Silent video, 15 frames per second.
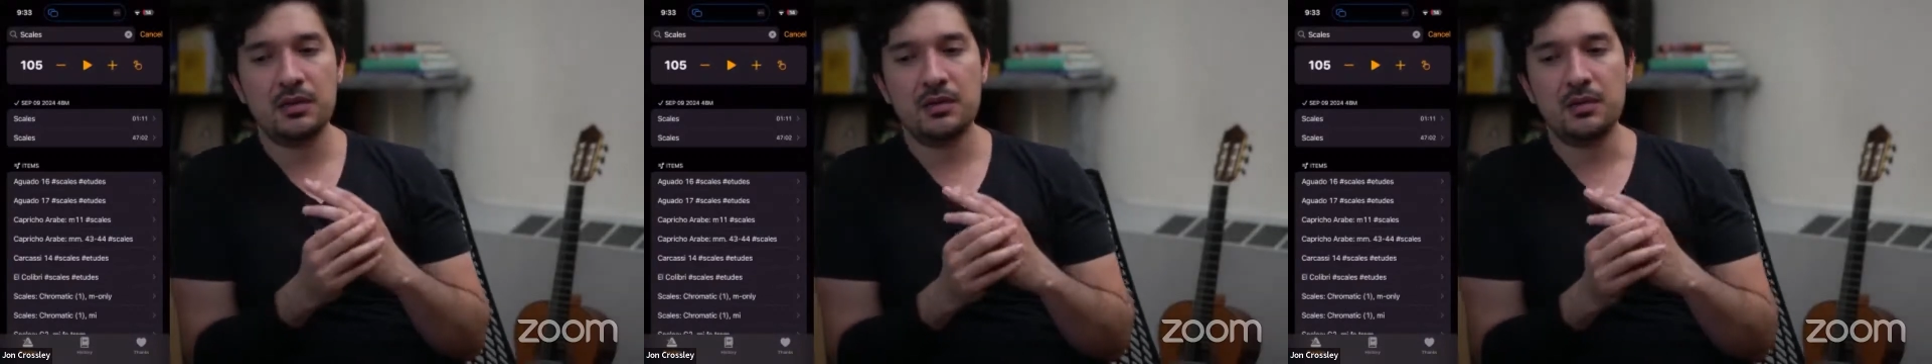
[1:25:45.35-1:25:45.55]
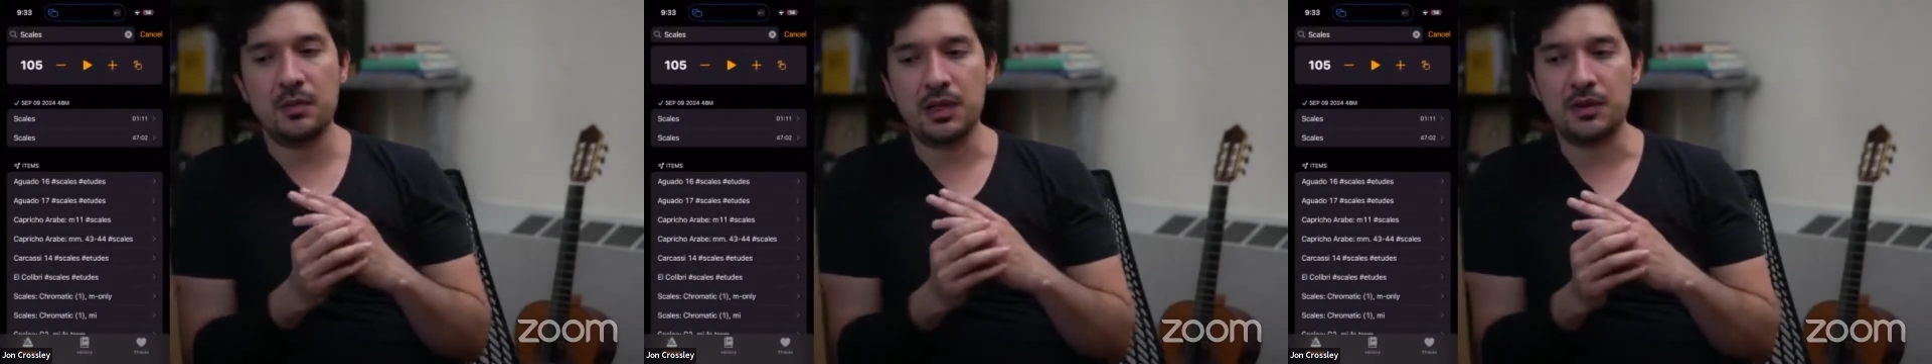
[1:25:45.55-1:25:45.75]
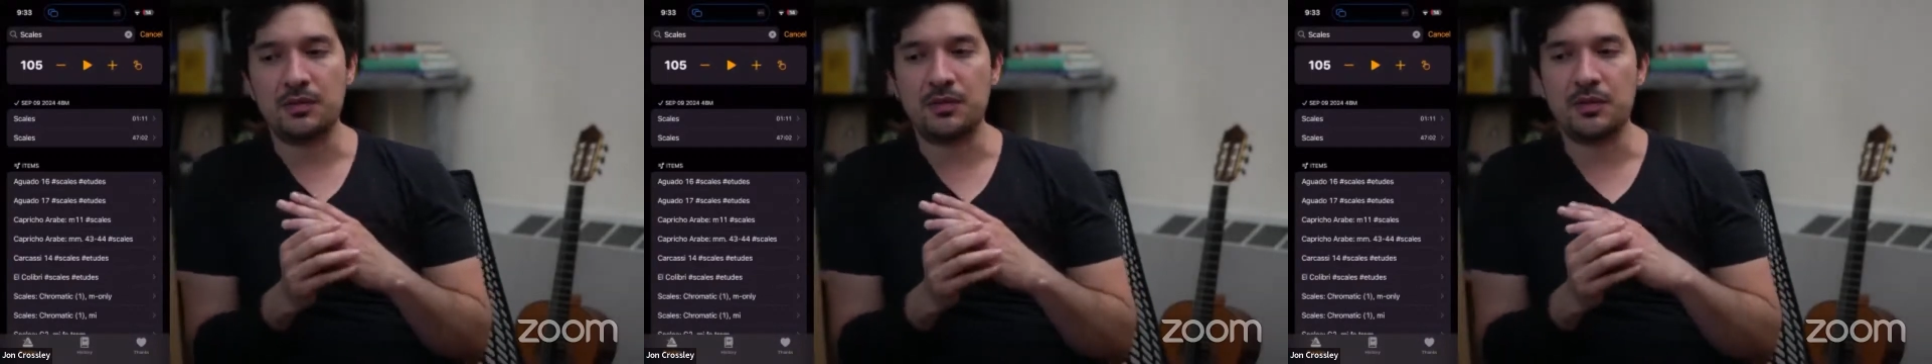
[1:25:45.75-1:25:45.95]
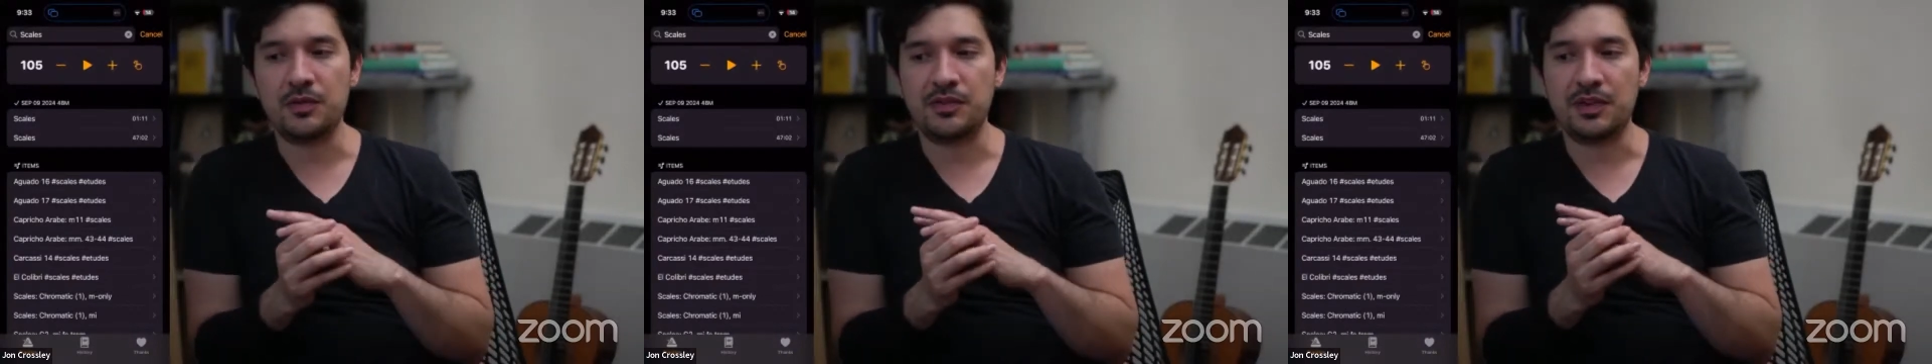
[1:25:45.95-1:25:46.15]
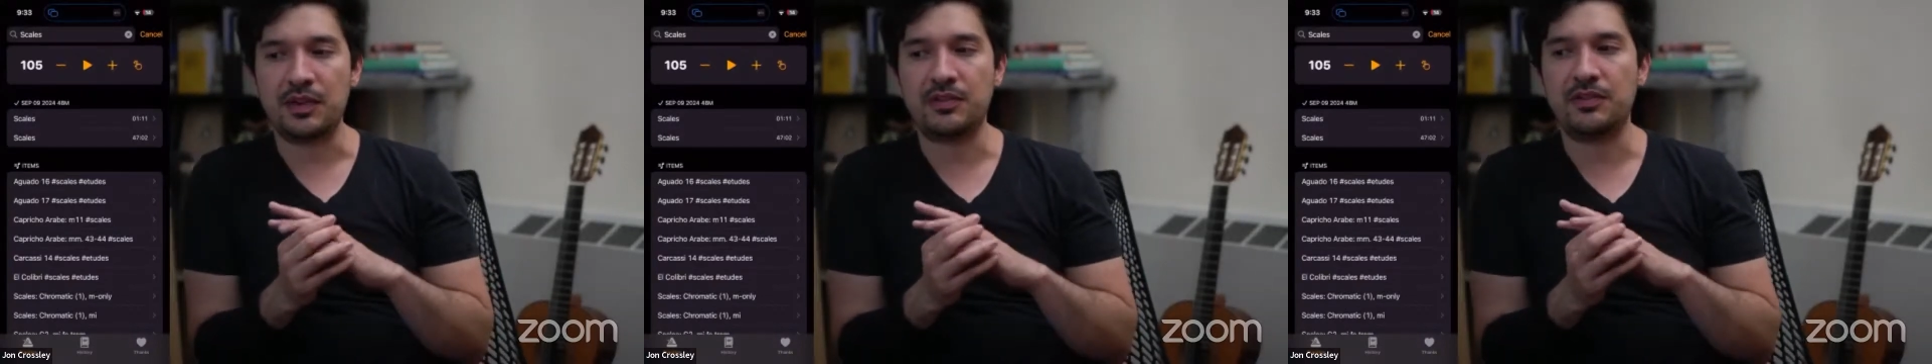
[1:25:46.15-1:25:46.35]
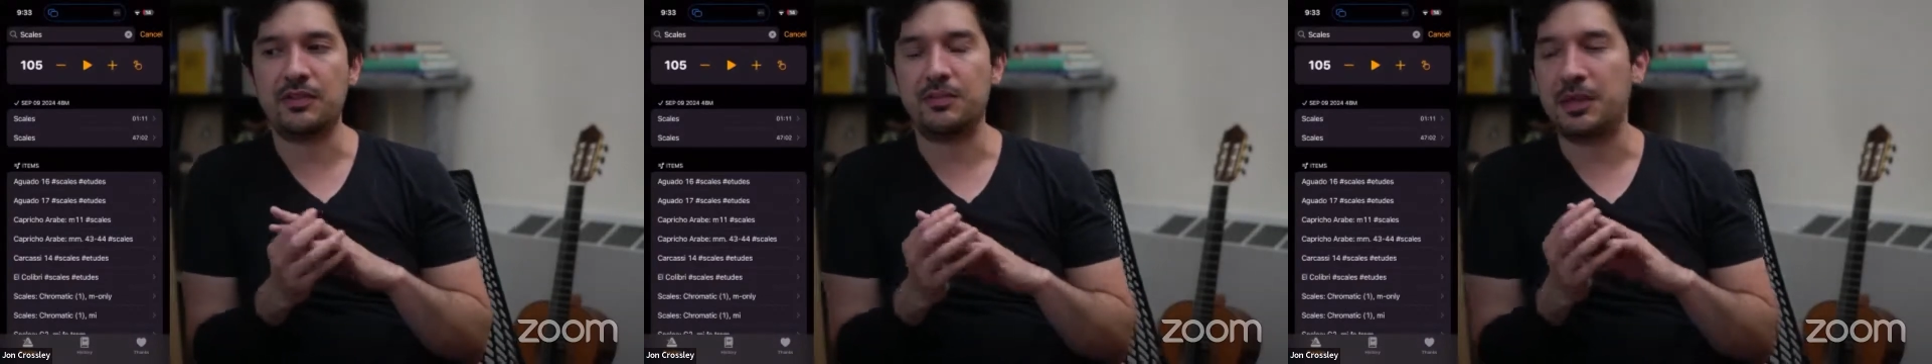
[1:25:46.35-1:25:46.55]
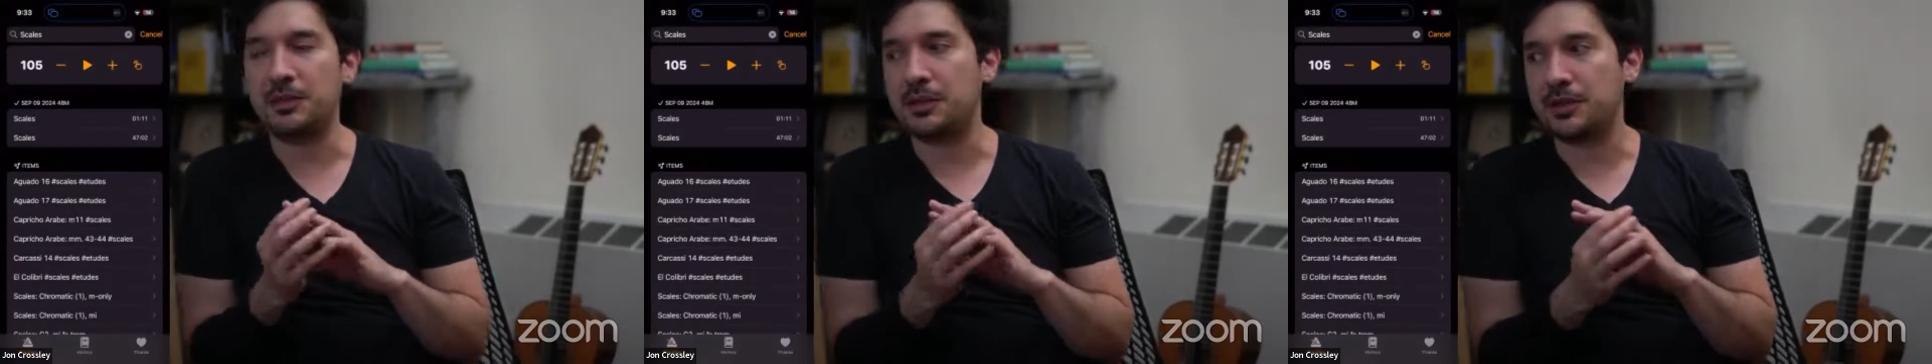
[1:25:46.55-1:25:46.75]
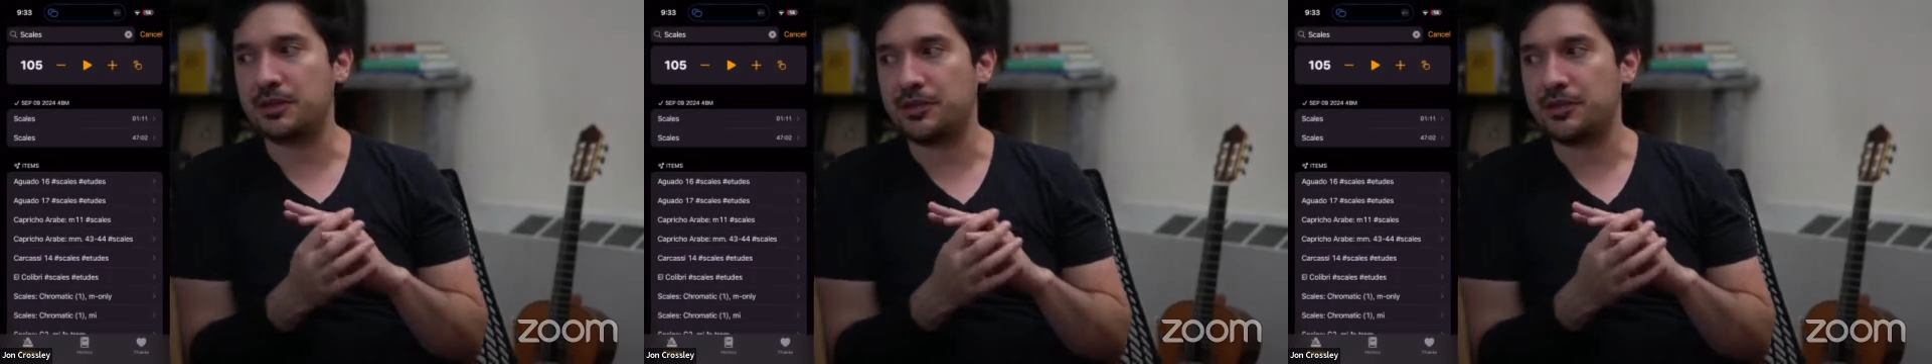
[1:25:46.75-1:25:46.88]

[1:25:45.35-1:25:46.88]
one of those things that people are